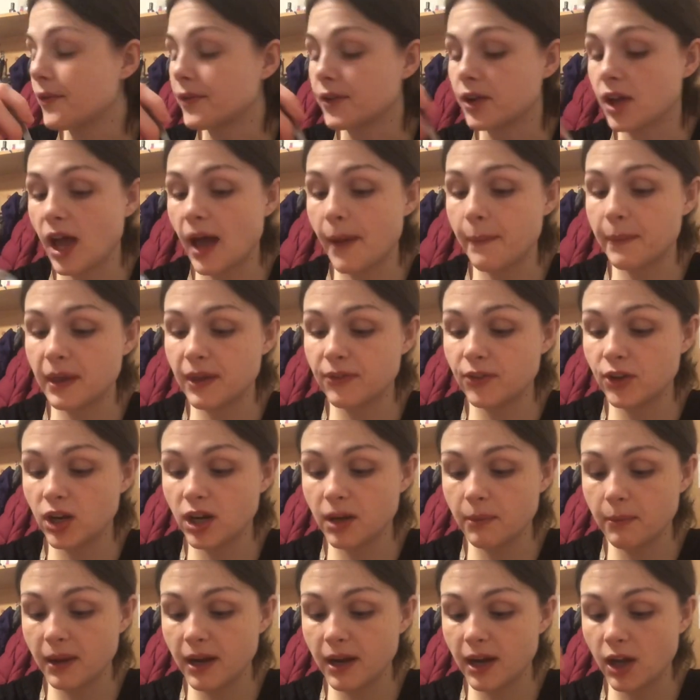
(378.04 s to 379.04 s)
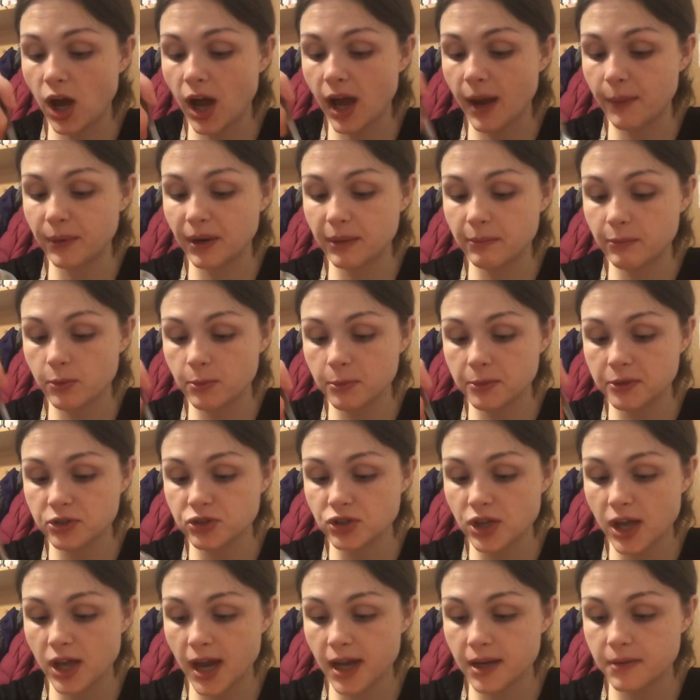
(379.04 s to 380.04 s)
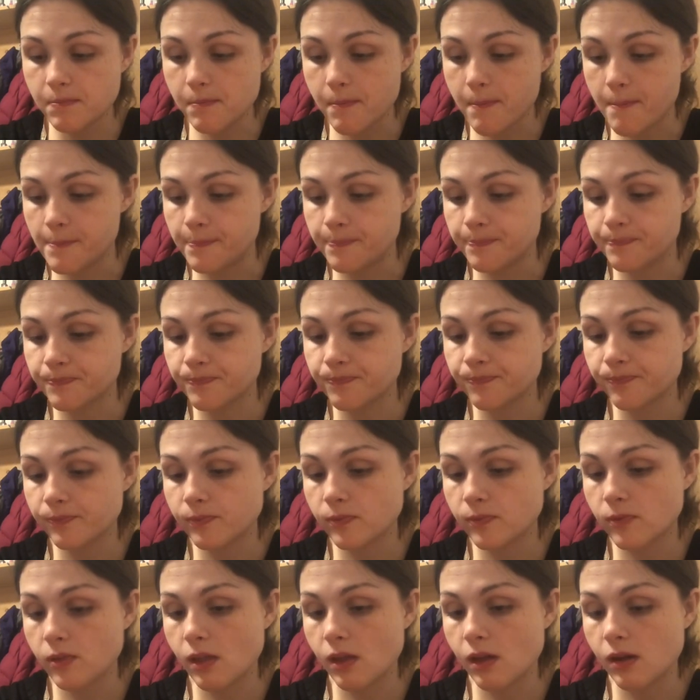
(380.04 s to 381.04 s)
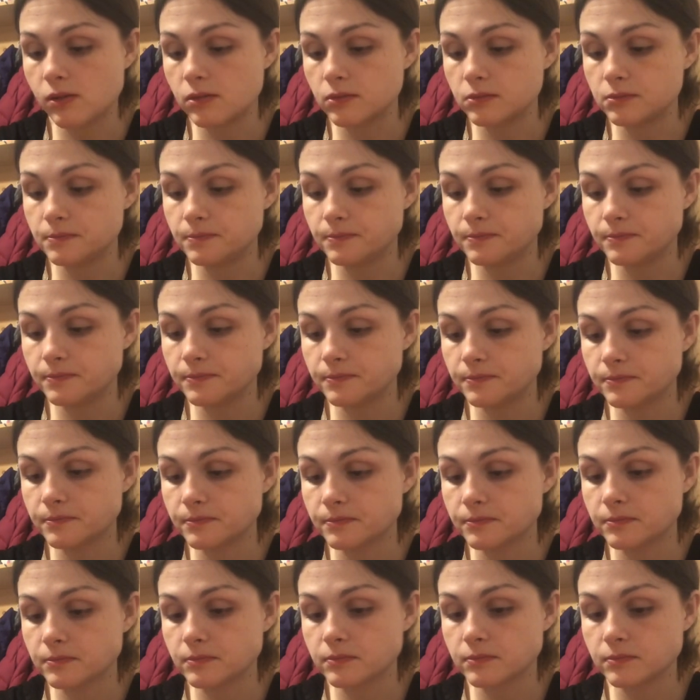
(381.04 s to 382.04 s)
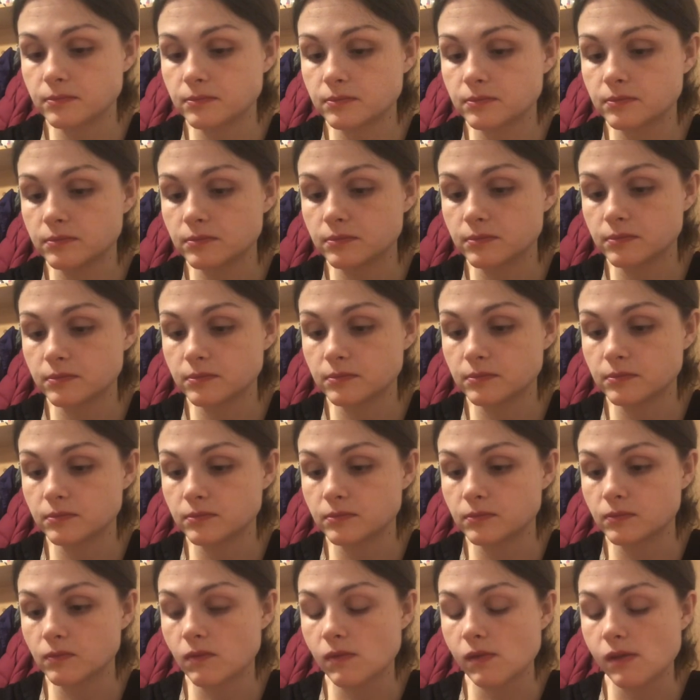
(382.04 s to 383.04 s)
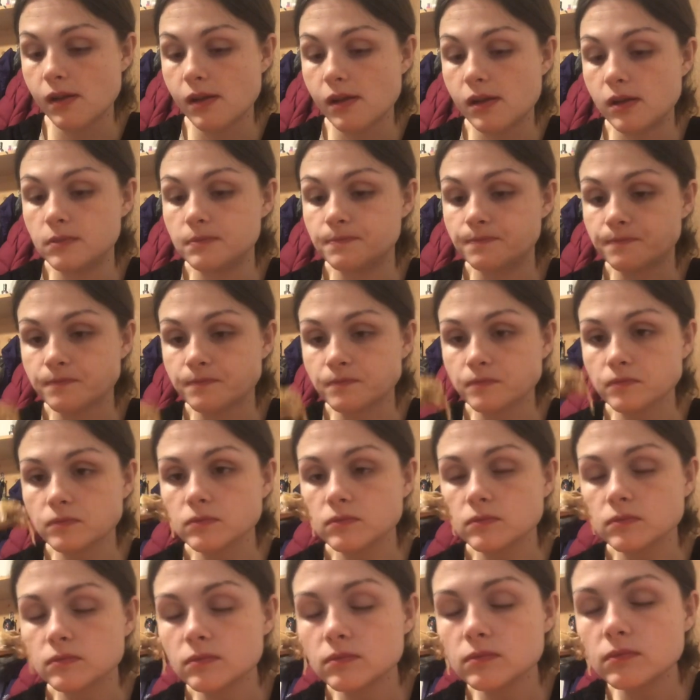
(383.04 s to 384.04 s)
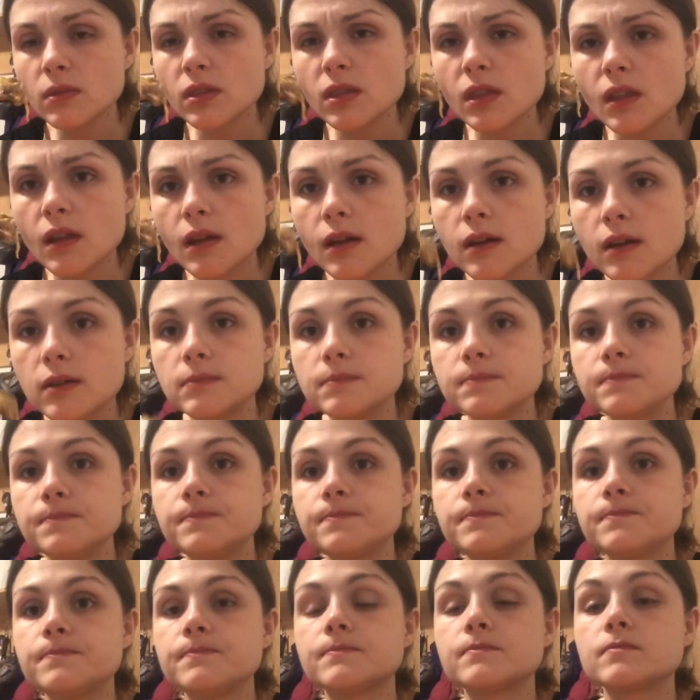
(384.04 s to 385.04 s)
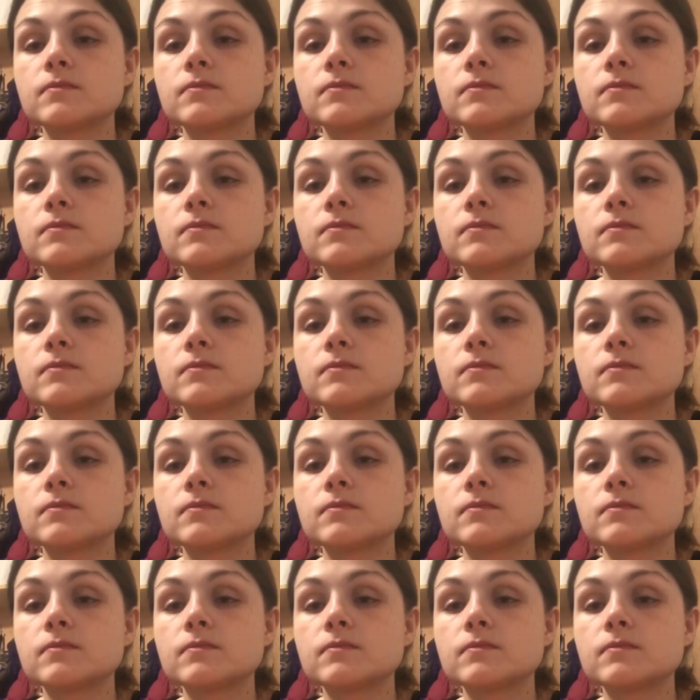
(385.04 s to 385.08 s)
okay, I'll be in there in a minute, Aubrey. I'm almost done. Oh, come here, please. Come here,